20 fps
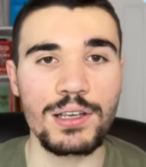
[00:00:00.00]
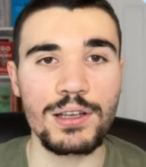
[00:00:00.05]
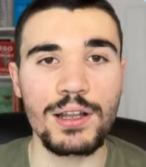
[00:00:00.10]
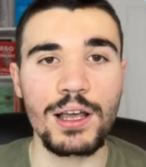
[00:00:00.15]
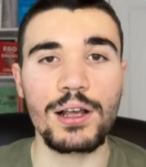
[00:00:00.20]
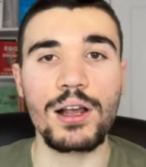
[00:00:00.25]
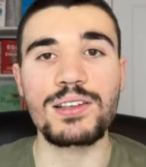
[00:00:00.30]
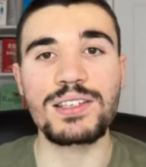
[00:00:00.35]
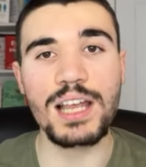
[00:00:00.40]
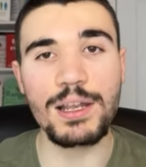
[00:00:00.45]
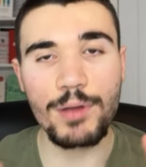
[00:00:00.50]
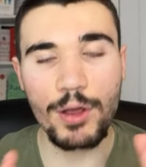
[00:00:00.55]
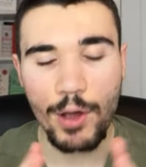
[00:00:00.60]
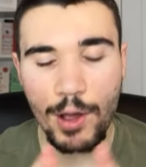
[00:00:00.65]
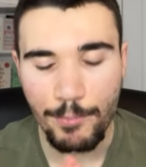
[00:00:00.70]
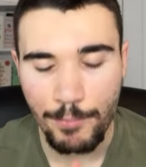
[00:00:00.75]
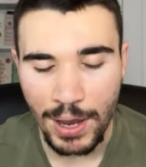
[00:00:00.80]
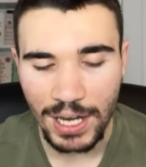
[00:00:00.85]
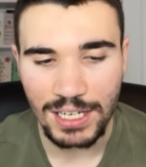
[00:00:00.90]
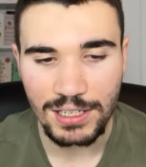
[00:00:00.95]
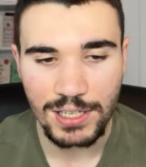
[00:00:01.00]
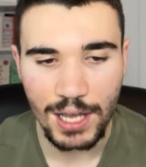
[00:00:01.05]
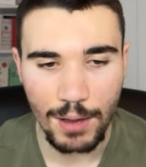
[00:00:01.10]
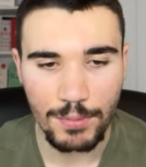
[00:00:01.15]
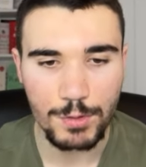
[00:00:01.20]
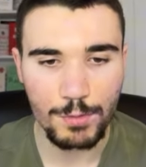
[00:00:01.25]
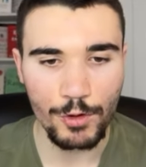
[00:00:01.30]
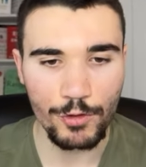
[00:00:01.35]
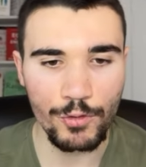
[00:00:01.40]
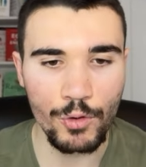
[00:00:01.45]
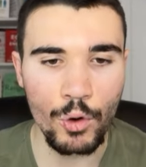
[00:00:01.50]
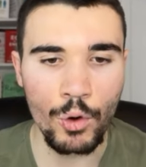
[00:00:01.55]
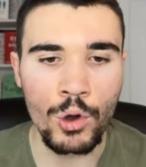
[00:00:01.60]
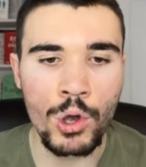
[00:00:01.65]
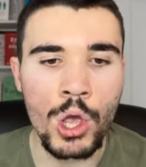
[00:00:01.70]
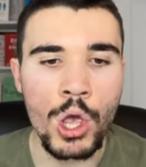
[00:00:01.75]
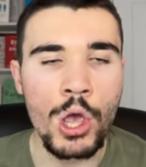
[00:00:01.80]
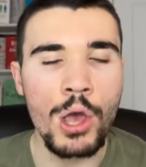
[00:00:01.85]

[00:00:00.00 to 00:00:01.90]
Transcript: Like I said many times before,